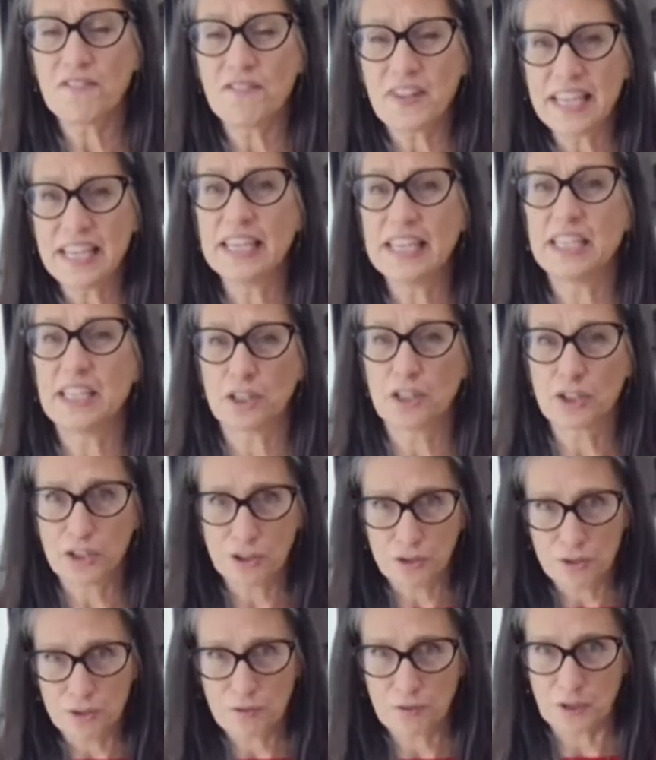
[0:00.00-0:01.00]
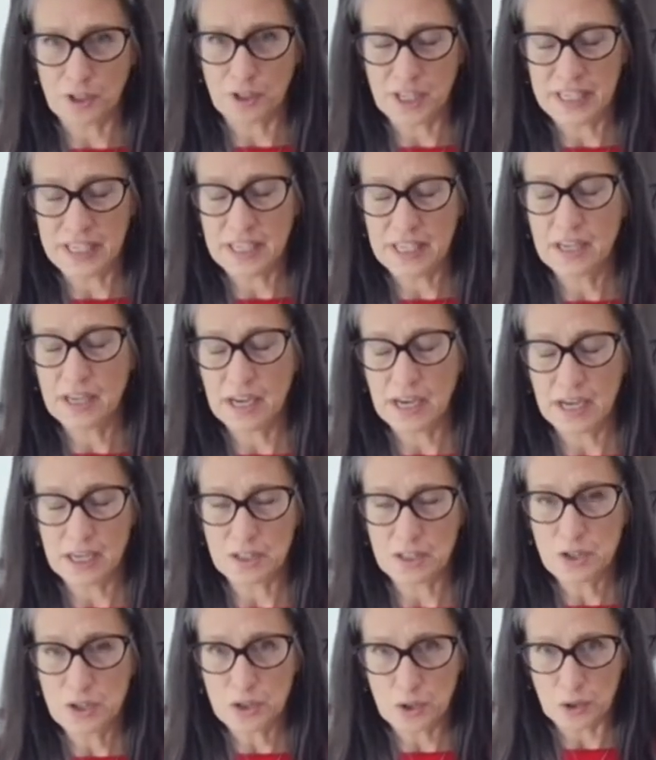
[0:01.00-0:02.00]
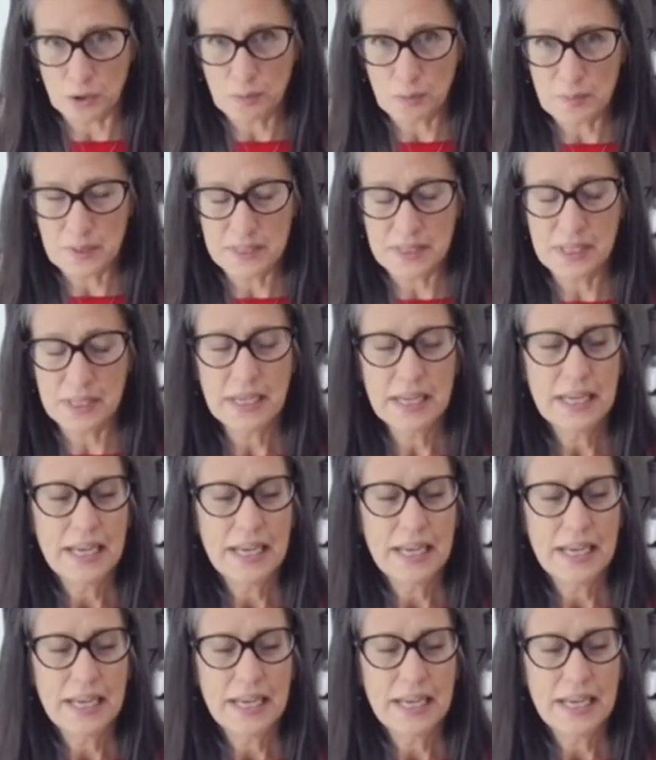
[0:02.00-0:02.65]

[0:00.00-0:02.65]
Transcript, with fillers: vegan and gluten free uh, soups.